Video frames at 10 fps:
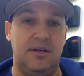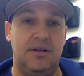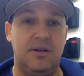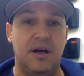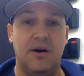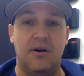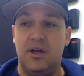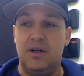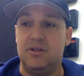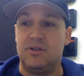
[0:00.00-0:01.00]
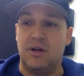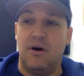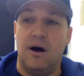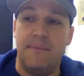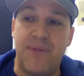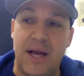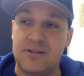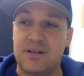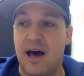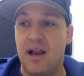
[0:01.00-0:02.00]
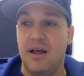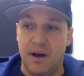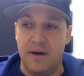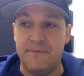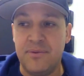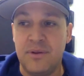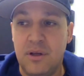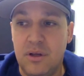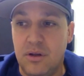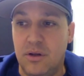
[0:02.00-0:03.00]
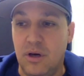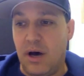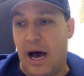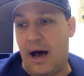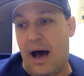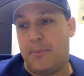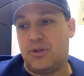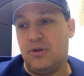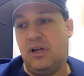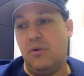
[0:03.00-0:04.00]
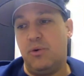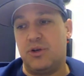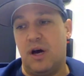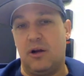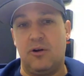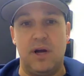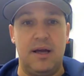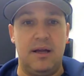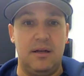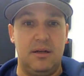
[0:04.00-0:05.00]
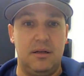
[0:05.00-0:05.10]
You know. So that's kind of the opportunity we're trying to create.